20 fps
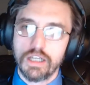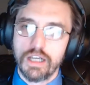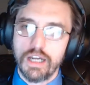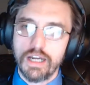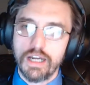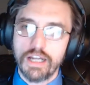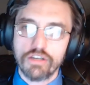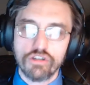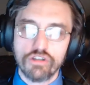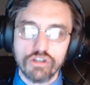
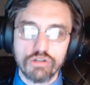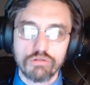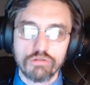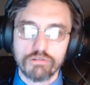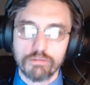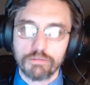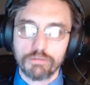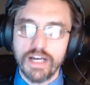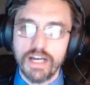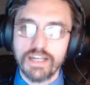And I do
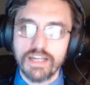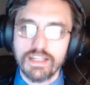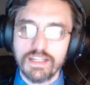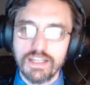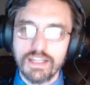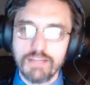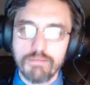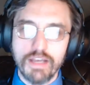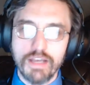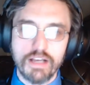reply to
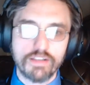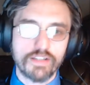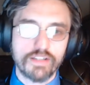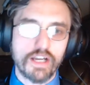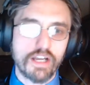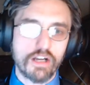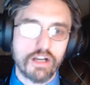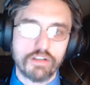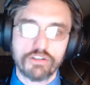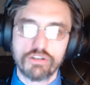emails.
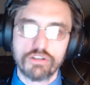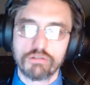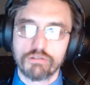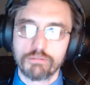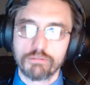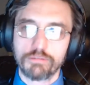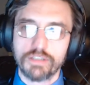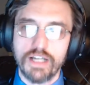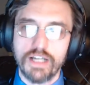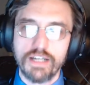I also
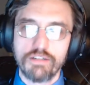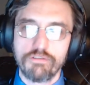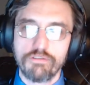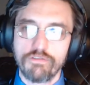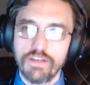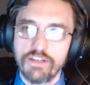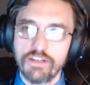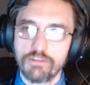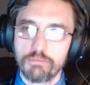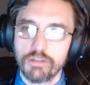reply to
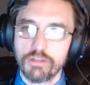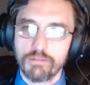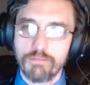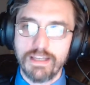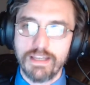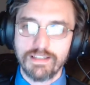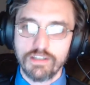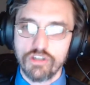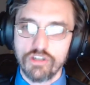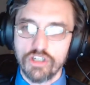Facebook
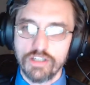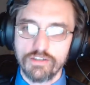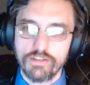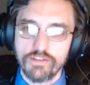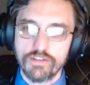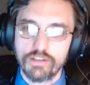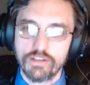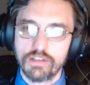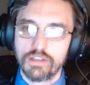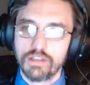
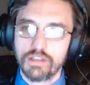messages